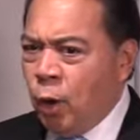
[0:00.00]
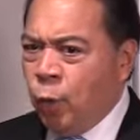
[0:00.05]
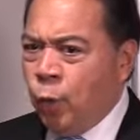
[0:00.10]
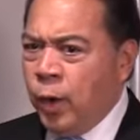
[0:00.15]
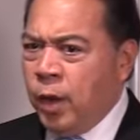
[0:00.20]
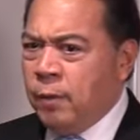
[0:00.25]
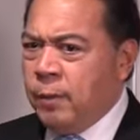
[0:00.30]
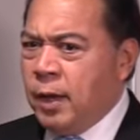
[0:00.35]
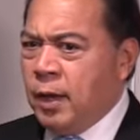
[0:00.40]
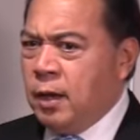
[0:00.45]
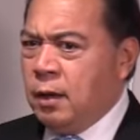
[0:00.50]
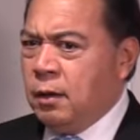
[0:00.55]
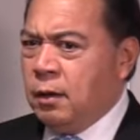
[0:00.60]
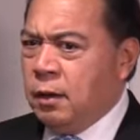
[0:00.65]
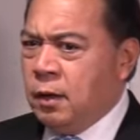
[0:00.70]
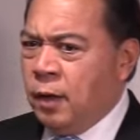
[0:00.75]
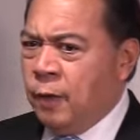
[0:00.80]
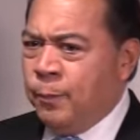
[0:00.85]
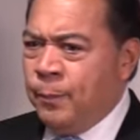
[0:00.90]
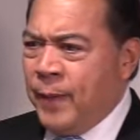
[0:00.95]
Women,
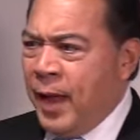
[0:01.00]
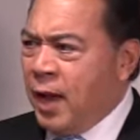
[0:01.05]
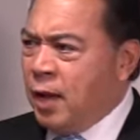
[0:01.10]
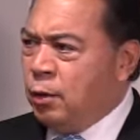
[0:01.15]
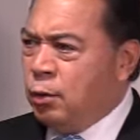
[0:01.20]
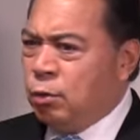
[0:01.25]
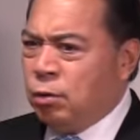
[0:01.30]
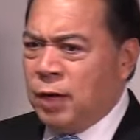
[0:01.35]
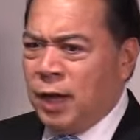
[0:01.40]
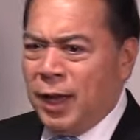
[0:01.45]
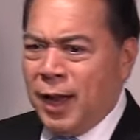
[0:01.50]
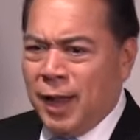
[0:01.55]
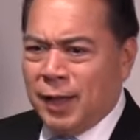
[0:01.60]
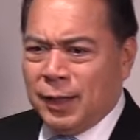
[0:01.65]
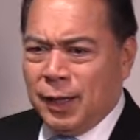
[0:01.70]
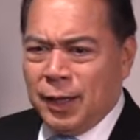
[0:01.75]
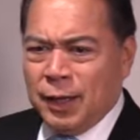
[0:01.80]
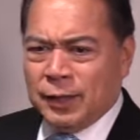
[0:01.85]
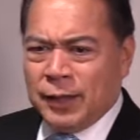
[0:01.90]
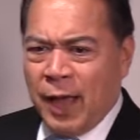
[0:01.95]
men do not
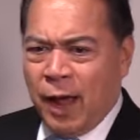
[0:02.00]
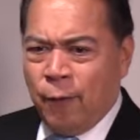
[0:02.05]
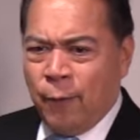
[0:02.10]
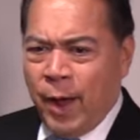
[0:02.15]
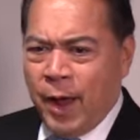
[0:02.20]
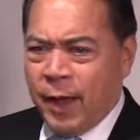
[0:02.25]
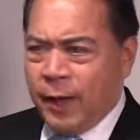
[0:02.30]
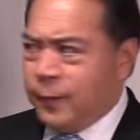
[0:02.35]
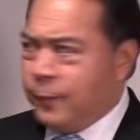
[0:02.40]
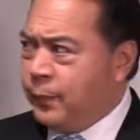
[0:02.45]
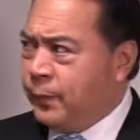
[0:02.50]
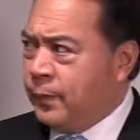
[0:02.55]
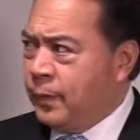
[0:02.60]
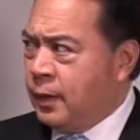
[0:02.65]
handle it that way.